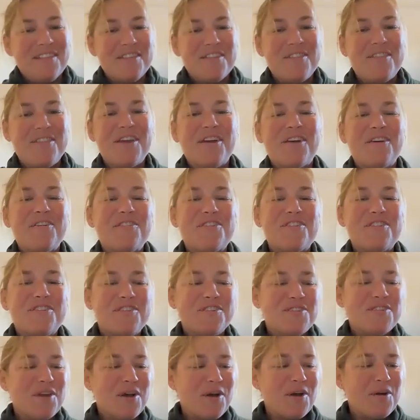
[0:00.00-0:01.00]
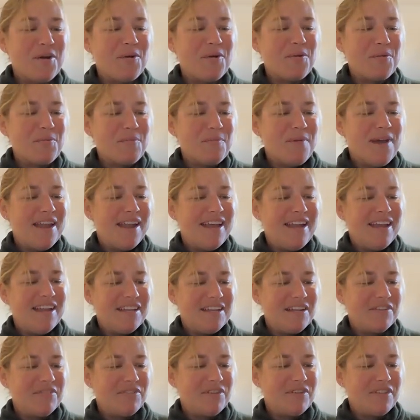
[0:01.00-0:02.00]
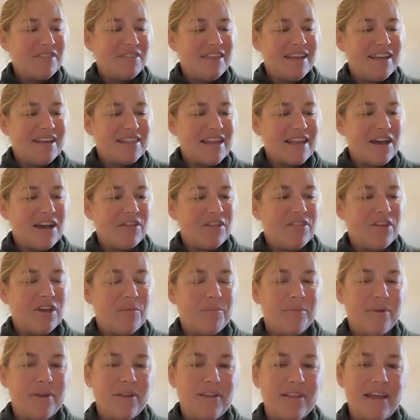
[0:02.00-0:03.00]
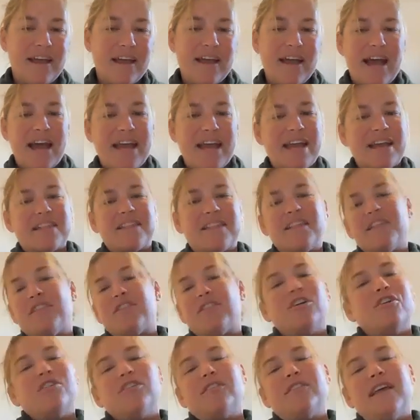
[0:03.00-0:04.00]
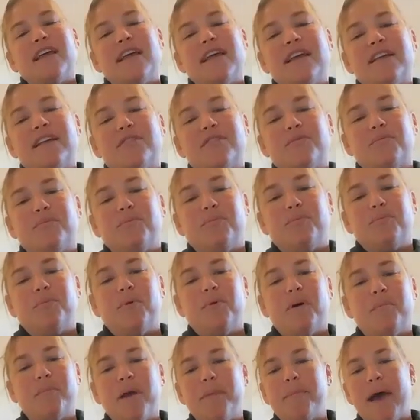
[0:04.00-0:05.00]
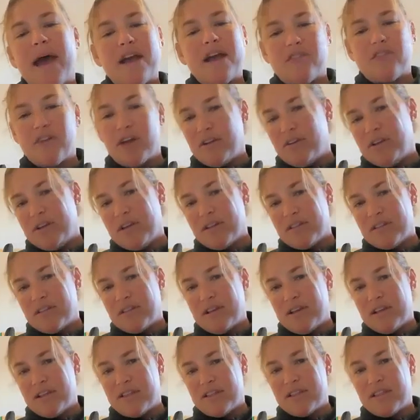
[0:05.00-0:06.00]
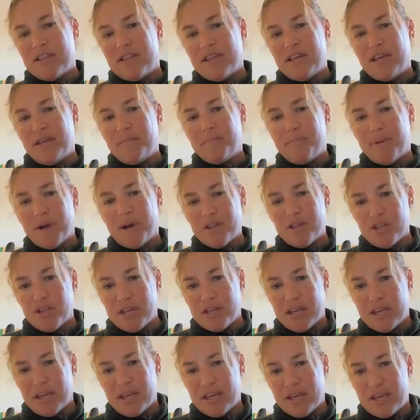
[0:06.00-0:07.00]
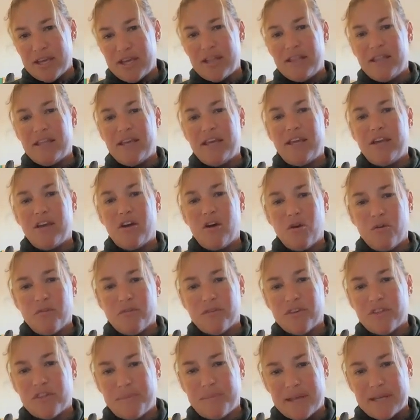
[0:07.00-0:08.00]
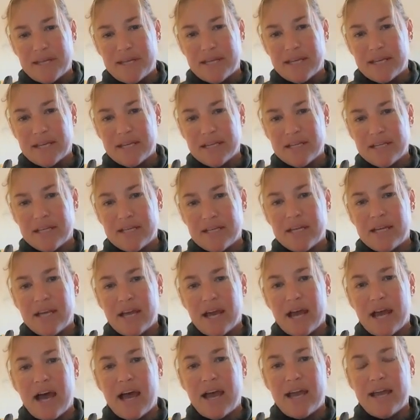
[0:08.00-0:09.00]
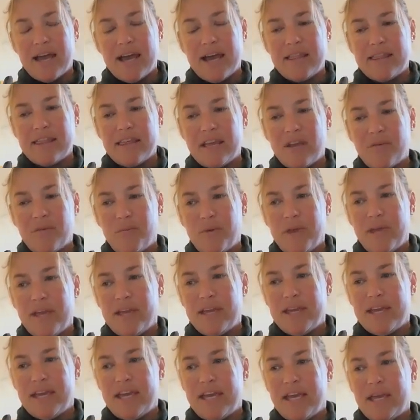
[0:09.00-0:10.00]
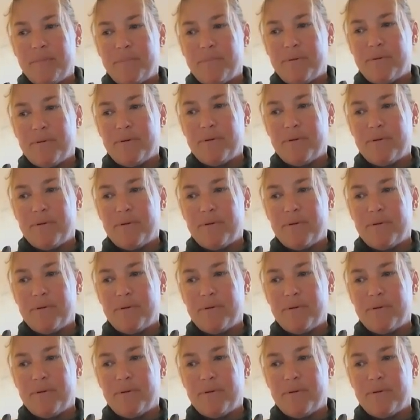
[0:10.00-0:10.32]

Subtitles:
there are so many different things out there, but I guess the third thing is what my background is. It's the budgeting and the overspending. I think we keep